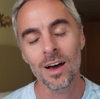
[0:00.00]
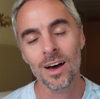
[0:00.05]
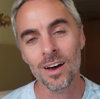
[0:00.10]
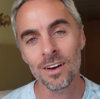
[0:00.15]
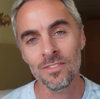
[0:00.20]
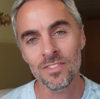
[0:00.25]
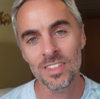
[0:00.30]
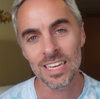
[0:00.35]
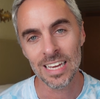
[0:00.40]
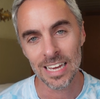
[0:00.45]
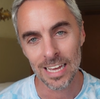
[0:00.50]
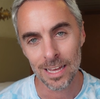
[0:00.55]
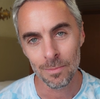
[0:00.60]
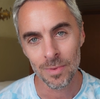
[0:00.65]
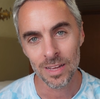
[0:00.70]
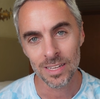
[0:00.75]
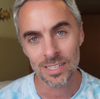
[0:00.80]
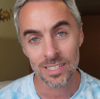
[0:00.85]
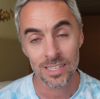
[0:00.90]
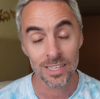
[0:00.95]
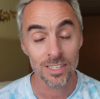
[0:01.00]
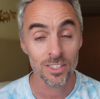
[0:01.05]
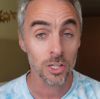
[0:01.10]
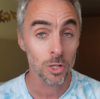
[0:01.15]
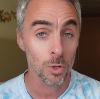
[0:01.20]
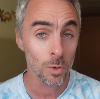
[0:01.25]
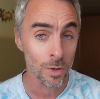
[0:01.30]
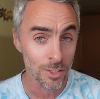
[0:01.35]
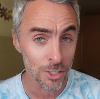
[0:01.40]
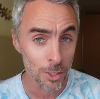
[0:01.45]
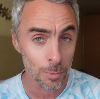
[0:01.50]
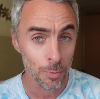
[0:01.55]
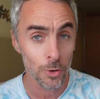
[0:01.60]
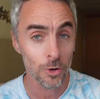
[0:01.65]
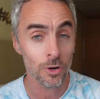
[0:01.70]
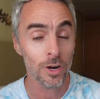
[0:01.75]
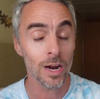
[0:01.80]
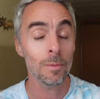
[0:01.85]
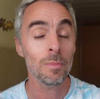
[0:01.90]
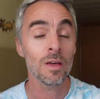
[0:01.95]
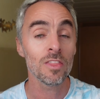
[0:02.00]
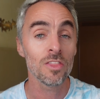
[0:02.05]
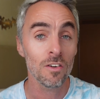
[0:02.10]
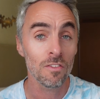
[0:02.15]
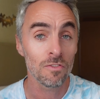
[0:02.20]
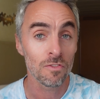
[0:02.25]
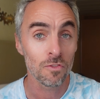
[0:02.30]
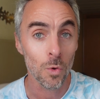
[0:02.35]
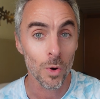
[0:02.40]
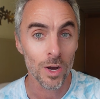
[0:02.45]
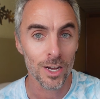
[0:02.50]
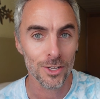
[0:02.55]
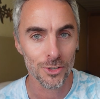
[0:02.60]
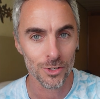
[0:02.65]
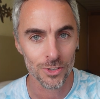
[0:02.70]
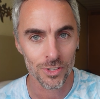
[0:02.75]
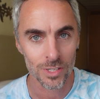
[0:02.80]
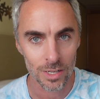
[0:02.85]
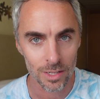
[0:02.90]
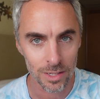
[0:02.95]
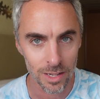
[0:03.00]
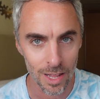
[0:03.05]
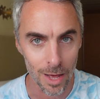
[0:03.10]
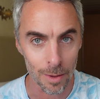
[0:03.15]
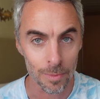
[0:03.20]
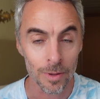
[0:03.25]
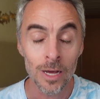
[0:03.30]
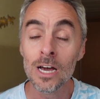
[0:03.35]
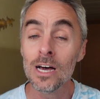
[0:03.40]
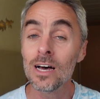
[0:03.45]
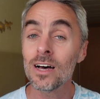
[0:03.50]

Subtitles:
of the MSC's loyalty program, the Voyagers Club,